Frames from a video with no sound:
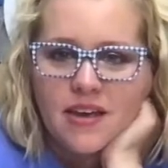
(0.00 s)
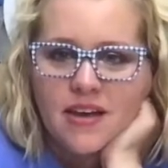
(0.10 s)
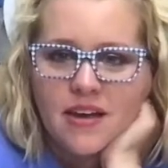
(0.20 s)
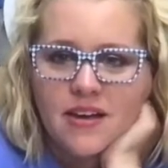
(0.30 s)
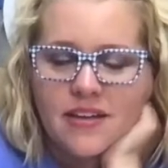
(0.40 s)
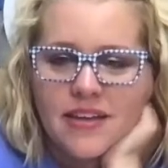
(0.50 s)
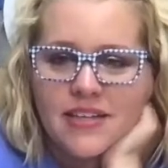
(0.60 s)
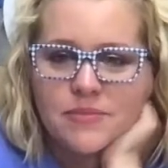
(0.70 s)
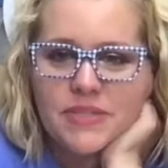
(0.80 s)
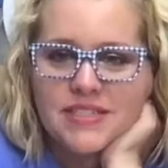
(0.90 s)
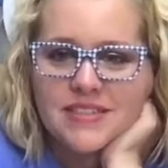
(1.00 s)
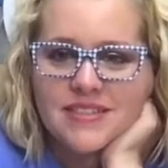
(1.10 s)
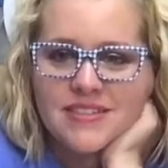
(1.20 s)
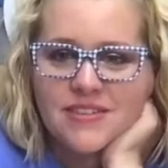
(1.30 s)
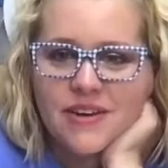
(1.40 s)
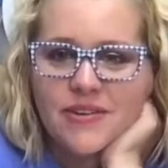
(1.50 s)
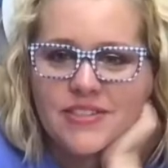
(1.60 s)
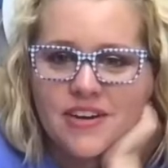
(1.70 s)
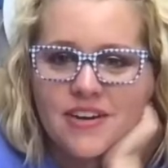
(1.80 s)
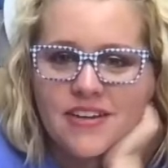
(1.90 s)
Uh, yes, business is still going.
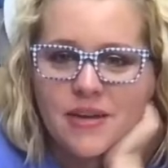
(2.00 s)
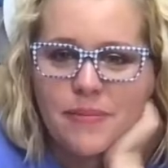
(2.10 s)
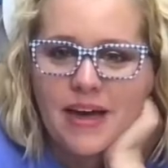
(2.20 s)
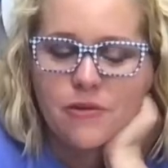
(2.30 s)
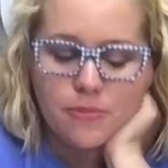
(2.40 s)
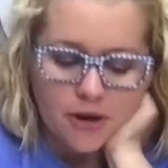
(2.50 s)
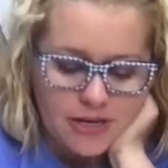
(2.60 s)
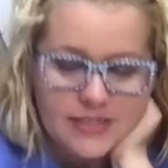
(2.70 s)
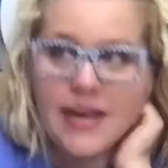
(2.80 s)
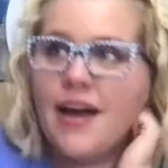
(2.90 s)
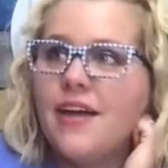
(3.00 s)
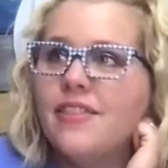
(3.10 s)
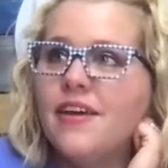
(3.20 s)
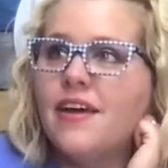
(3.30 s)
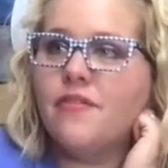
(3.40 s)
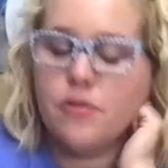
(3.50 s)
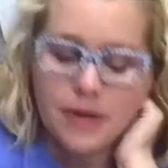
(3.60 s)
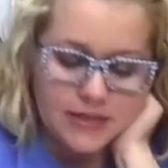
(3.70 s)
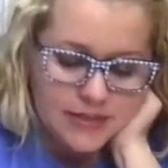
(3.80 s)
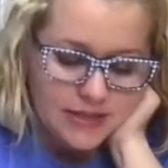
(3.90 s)
Starting to get back with parties. Yeah, I think
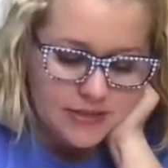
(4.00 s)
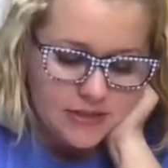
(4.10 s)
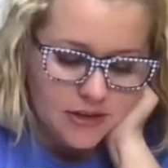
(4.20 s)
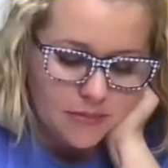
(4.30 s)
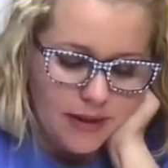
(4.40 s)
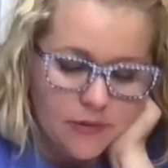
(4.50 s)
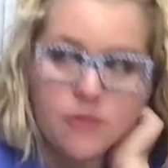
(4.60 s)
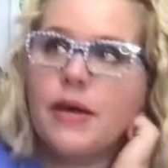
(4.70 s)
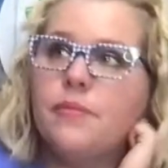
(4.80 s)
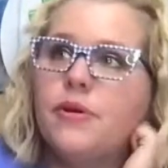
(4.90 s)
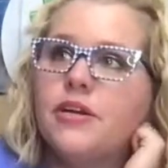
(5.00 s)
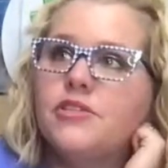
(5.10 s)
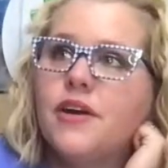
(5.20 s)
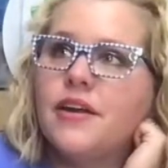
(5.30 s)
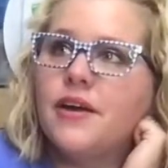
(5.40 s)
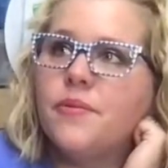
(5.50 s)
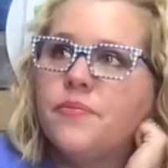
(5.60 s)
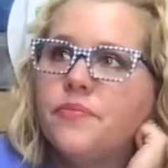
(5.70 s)
everybody's getting started back with paint parties right now.